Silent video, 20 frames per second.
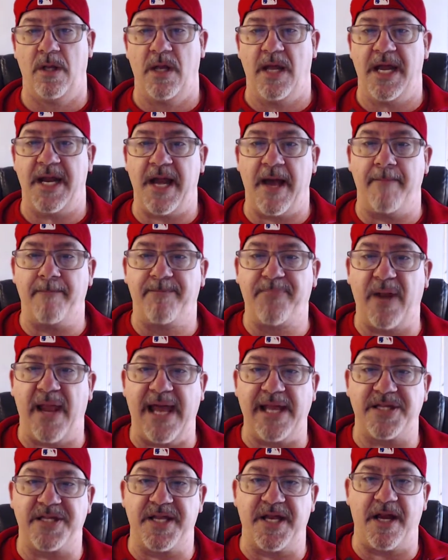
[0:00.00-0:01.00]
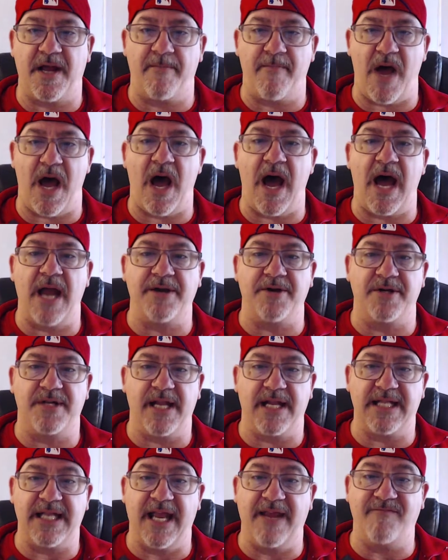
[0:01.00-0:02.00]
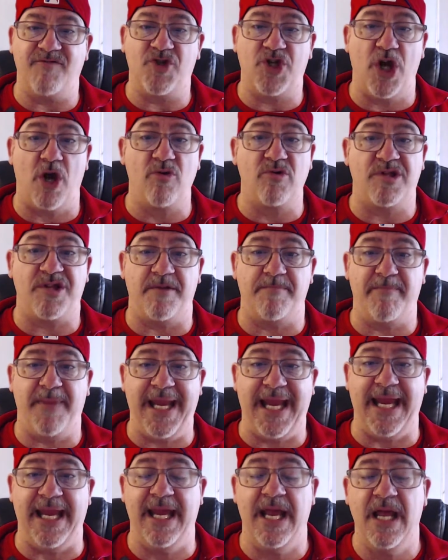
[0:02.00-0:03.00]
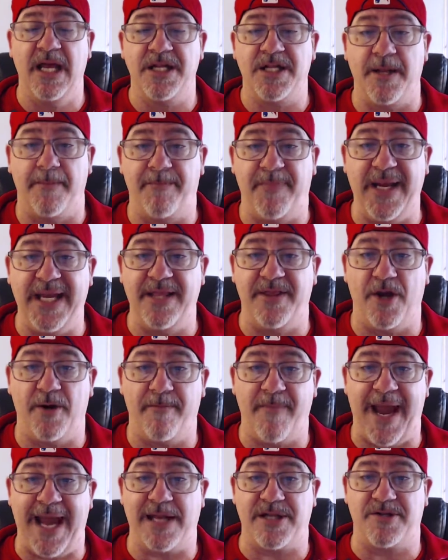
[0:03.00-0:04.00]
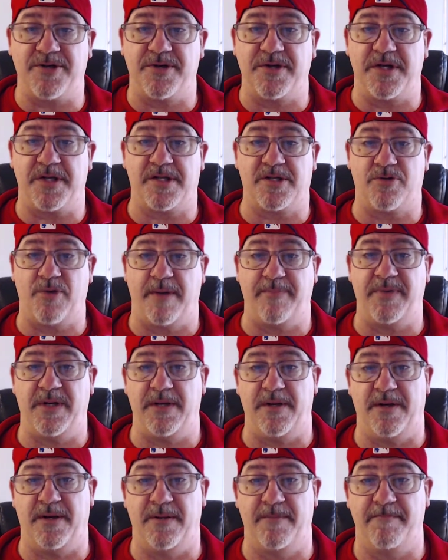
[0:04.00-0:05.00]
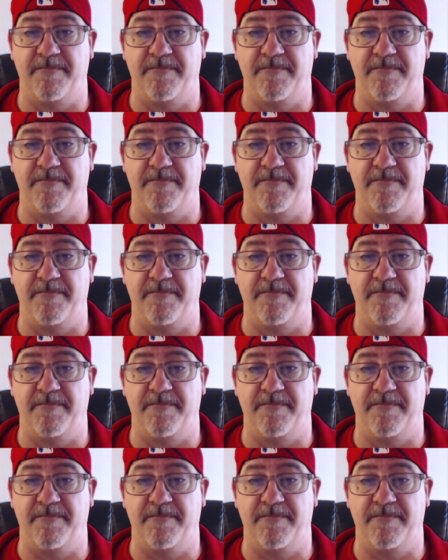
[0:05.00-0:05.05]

and I'm blessed and I'm honored that they've chosen me to be their master distributor.